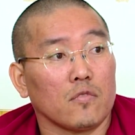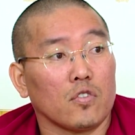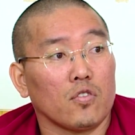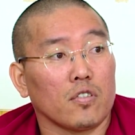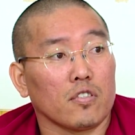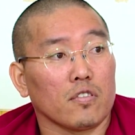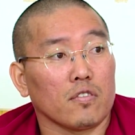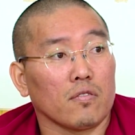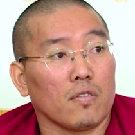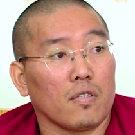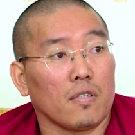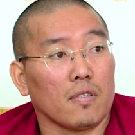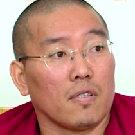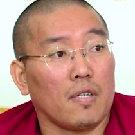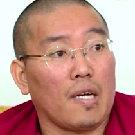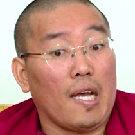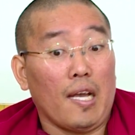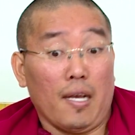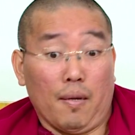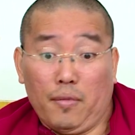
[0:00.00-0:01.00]
You are
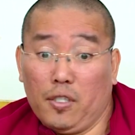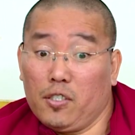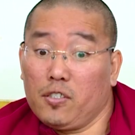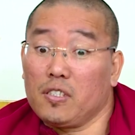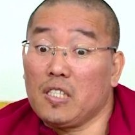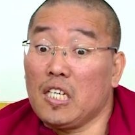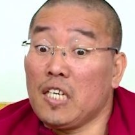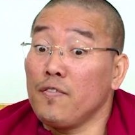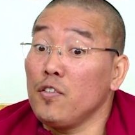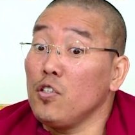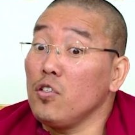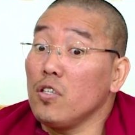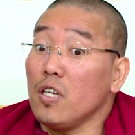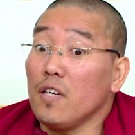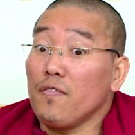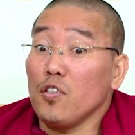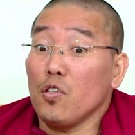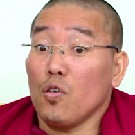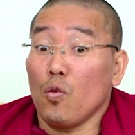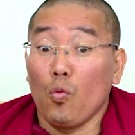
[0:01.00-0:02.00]
strong because if you
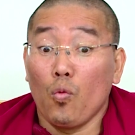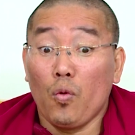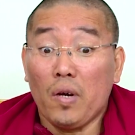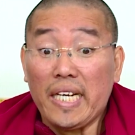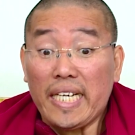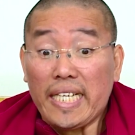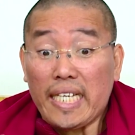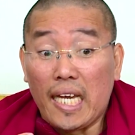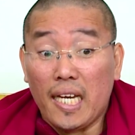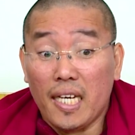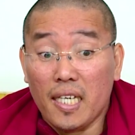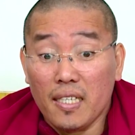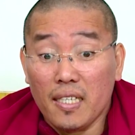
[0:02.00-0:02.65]
if you're weak